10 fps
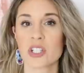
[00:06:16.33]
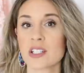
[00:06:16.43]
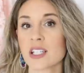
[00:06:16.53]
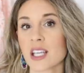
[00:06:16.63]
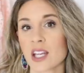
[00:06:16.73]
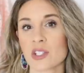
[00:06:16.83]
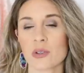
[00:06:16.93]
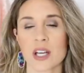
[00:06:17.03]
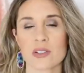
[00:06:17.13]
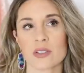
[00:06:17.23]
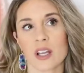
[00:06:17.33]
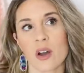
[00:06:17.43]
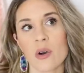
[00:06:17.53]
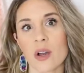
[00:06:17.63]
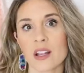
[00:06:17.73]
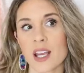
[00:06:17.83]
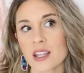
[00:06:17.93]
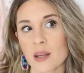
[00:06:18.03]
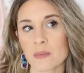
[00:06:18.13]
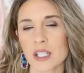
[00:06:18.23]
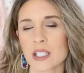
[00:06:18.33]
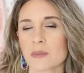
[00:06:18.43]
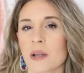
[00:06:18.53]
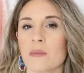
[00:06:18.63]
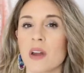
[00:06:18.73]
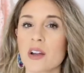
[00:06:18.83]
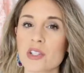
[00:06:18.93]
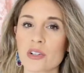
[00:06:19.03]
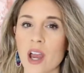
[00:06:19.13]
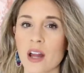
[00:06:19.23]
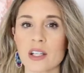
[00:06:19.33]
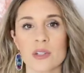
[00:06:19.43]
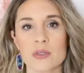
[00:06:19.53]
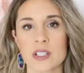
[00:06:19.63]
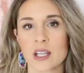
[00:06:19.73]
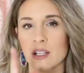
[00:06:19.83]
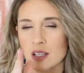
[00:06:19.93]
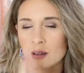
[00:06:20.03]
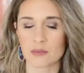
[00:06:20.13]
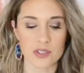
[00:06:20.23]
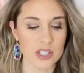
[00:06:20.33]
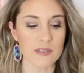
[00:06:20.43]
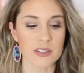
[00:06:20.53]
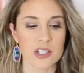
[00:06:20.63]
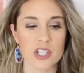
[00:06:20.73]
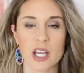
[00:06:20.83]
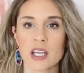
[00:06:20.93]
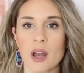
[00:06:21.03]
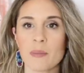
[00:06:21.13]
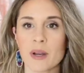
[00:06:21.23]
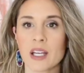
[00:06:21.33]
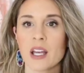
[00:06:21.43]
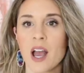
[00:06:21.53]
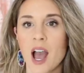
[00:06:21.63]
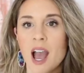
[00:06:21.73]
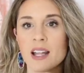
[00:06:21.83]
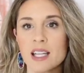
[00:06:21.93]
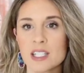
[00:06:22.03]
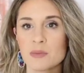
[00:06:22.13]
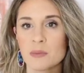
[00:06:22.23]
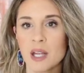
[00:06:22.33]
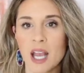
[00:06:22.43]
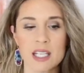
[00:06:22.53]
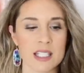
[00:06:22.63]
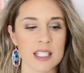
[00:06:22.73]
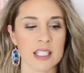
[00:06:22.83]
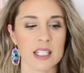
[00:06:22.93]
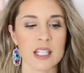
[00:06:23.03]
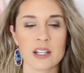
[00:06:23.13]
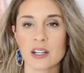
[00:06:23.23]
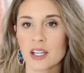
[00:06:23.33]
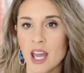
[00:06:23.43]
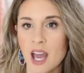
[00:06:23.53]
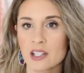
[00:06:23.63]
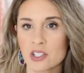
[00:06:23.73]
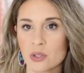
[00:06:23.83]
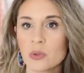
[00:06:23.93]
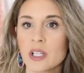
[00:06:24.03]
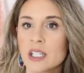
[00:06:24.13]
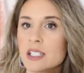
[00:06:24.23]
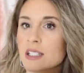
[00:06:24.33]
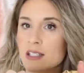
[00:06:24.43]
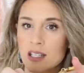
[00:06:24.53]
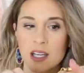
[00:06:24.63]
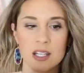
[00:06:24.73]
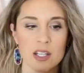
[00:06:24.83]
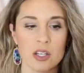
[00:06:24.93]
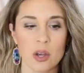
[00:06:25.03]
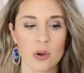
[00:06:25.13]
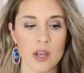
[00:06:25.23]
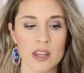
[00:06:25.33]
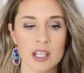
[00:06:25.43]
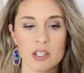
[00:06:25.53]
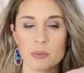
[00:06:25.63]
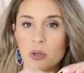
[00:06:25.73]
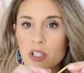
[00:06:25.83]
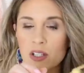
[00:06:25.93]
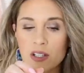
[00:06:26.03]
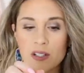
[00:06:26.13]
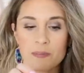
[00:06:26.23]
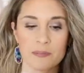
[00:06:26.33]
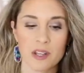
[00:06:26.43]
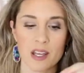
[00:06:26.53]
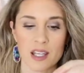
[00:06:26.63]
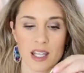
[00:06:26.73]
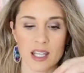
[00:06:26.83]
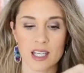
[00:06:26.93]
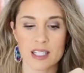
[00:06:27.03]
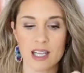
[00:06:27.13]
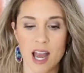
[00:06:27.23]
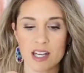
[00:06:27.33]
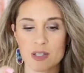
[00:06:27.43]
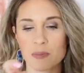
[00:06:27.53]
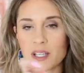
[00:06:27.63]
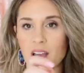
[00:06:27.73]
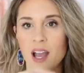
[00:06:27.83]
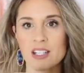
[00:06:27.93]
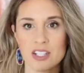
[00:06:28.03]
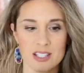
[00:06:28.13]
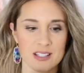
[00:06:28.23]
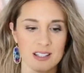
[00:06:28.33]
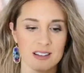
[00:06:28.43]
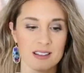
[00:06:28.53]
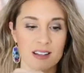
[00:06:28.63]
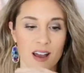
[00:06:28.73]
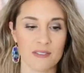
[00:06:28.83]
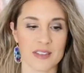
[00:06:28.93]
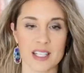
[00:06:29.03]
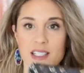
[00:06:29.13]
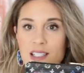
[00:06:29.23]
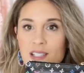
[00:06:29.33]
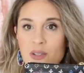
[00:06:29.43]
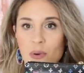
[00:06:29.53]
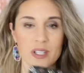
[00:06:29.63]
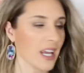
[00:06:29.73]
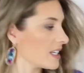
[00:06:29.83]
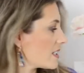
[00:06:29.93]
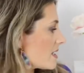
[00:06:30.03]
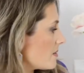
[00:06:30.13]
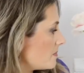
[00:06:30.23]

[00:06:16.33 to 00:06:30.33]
Just in case you guys are like, oh, I like that piece, but I'm not sure how to use it. Um, definitely check it out. But I like to put my ID in here, cash, coins, you know, and then you put your key attached. But I just love this. So nice.